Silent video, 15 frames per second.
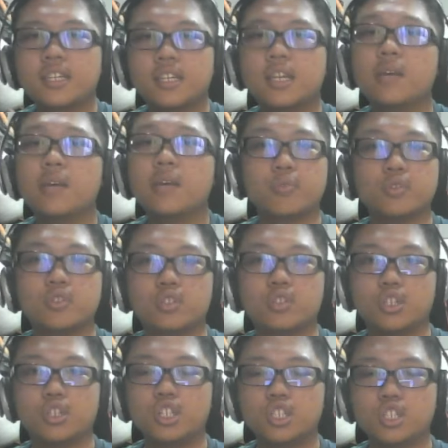keep your
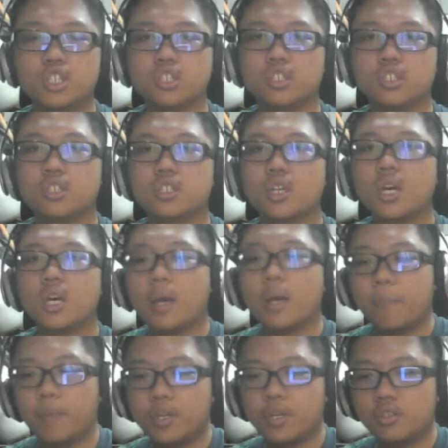traditions,
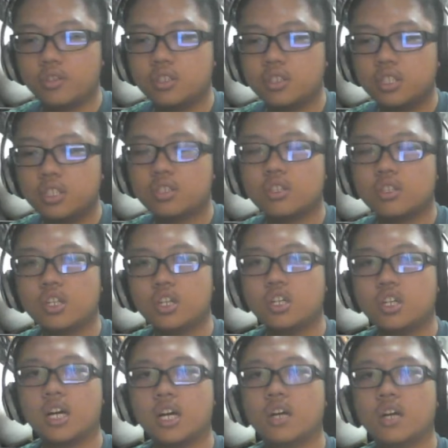but you need to
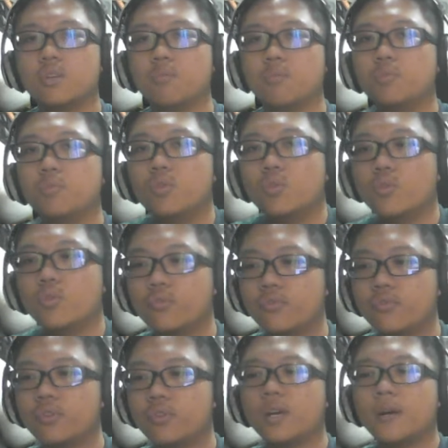learn how to move
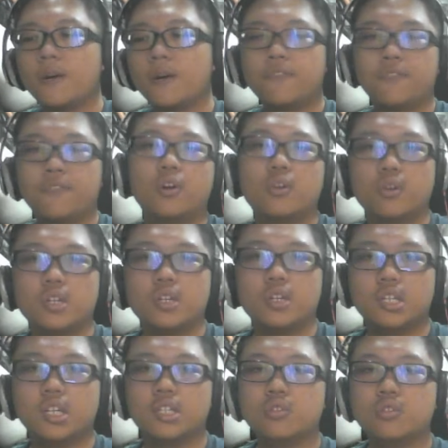
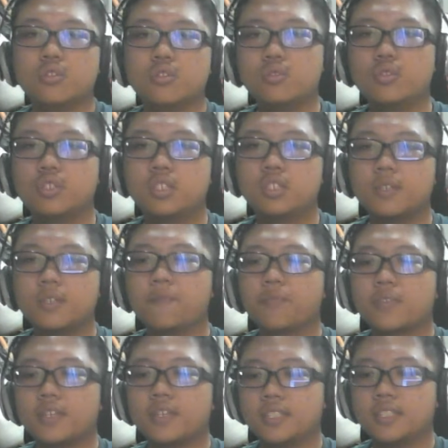forward and use
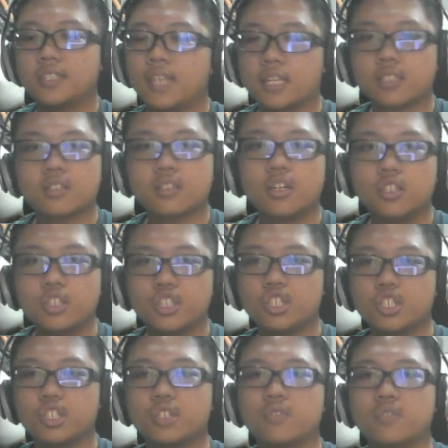the
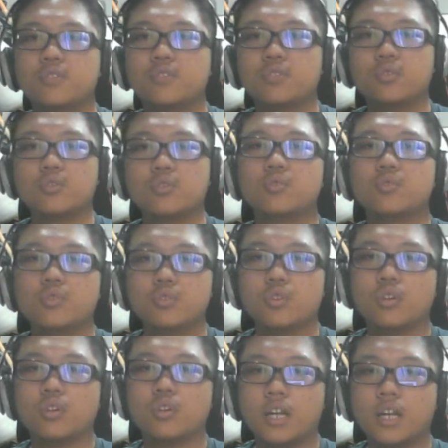technology to
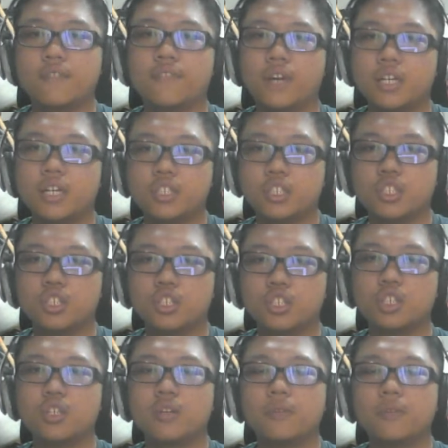your advantage.